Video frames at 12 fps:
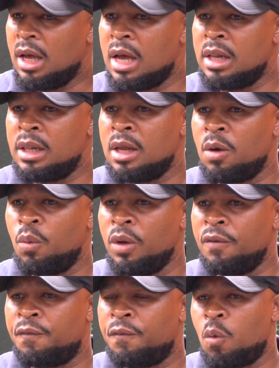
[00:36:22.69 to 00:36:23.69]
And
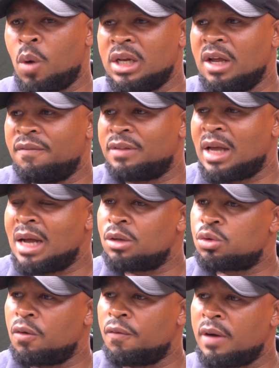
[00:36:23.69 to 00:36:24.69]
with what they've
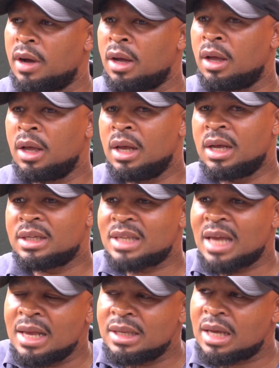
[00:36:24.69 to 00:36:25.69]
done so far,
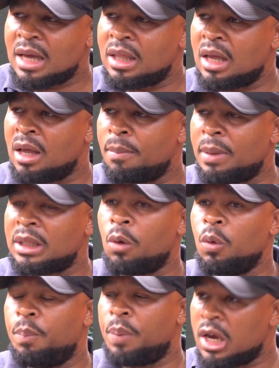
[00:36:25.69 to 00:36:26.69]
signs are there, but
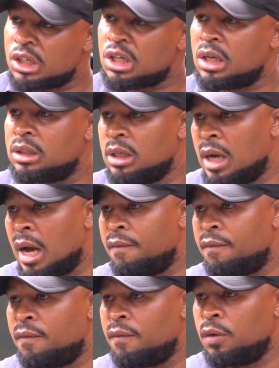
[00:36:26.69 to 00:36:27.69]
are we patient
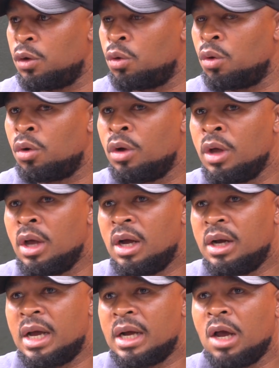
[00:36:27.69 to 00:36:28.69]
enough? You know,
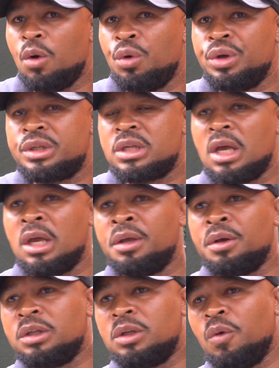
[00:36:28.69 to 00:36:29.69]
like I always say,
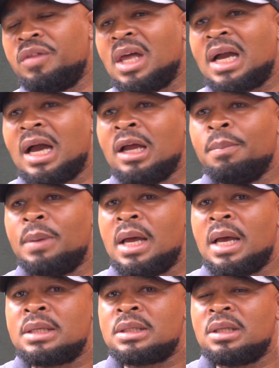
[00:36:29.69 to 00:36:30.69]
with the current
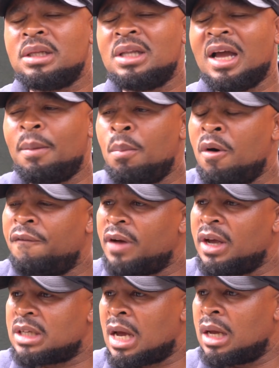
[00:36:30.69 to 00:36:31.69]
players, they are more
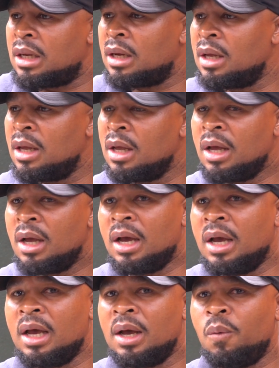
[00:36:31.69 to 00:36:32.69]
fragile.
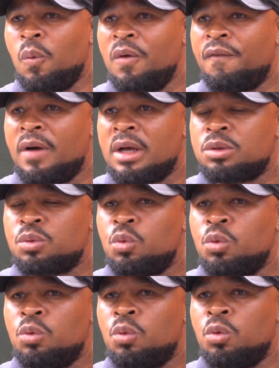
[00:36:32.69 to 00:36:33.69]
With us, we
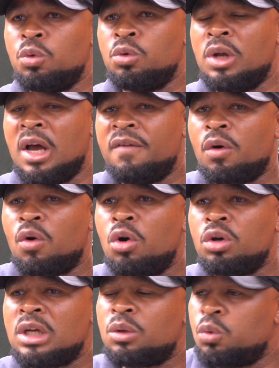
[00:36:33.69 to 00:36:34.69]
would have a
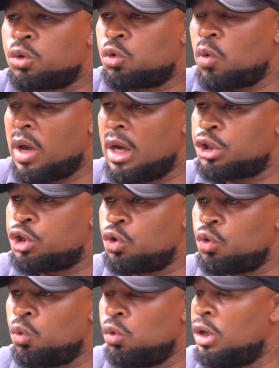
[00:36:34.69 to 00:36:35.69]
coach that would swear at
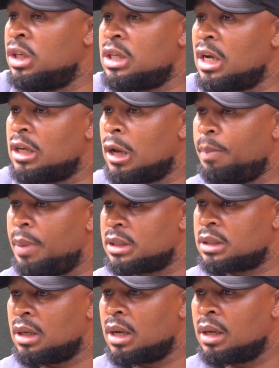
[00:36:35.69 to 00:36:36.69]
you, we wouldn't take that
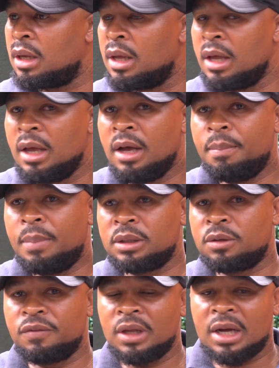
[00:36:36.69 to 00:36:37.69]
personal.
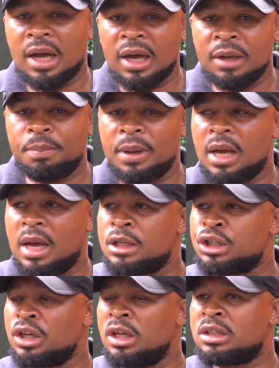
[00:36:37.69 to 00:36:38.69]
But with the current
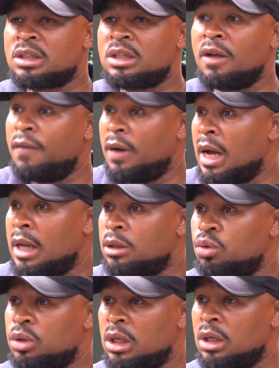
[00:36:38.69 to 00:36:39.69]
players, it's
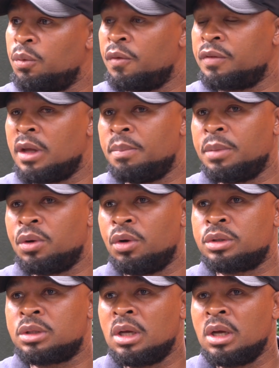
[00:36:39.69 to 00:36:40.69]
difficult to deal with them
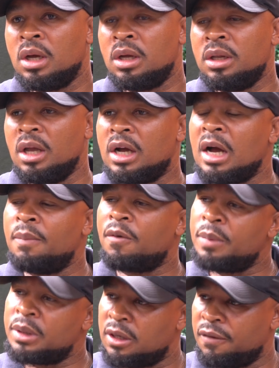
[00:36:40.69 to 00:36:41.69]
because they come
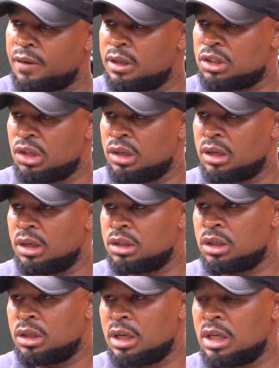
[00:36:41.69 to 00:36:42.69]
from a different
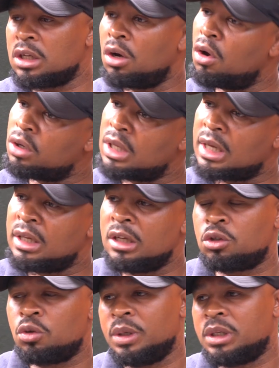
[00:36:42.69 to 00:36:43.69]
generation. There's a lot that
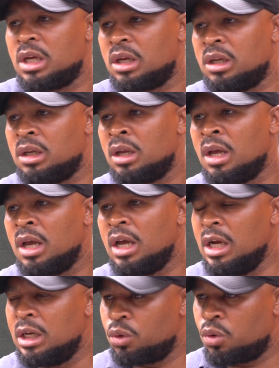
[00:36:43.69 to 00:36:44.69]
needs to be taken
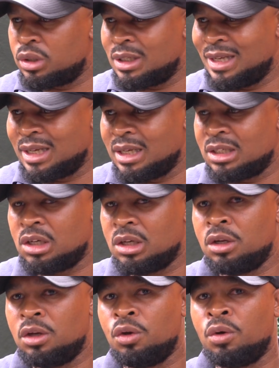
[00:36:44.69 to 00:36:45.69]
into
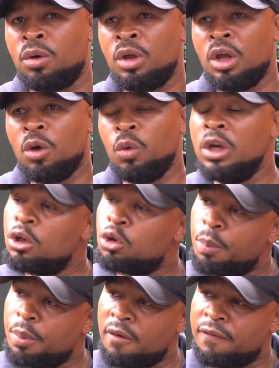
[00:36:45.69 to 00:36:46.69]
consideration. You know, we need
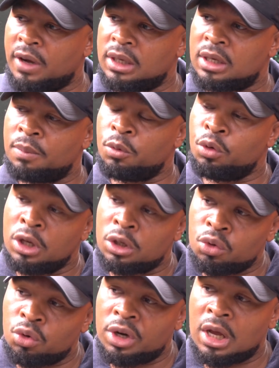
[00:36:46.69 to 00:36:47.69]
to profile them. We
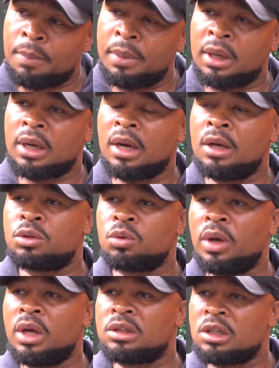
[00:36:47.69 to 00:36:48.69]
need to know their backgrounds.
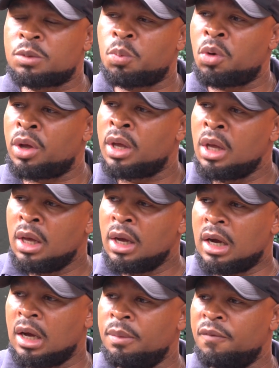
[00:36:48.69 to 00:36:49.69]
Where is this boy
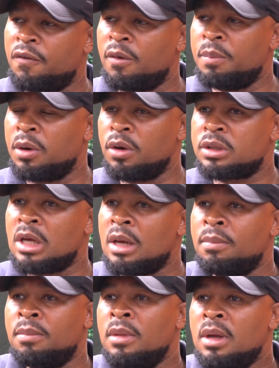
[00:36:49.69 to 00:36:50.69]
coming from? Because
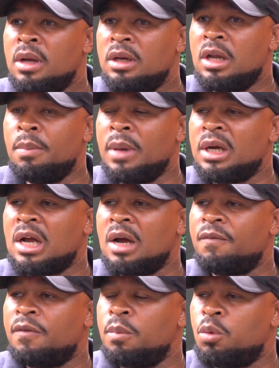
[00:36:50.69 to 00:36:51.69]
some, they might
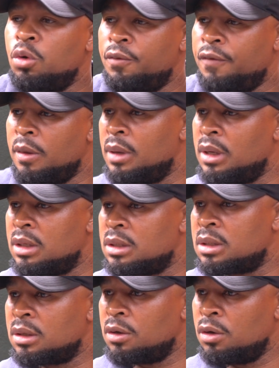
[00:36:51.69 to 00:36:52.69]
come from good
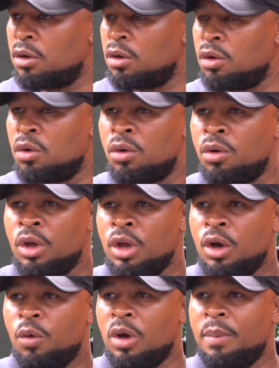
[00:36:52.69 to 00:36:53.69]
families, you know,
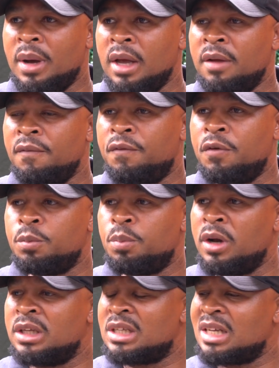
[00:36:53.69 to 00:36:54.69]
whereby
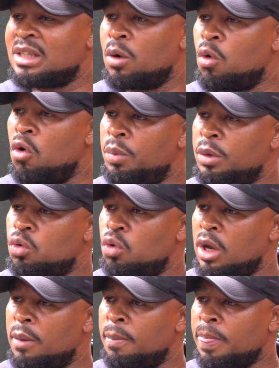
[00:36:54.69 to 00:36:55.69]
football is just a hobby
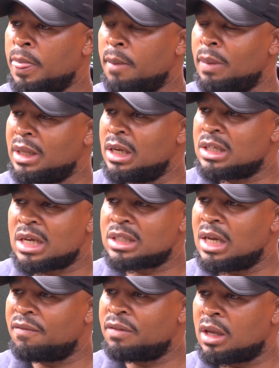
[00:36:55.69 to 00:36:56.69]
to him, but he
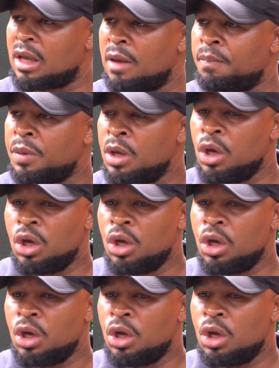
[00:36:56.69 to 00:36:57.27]
just loves the game.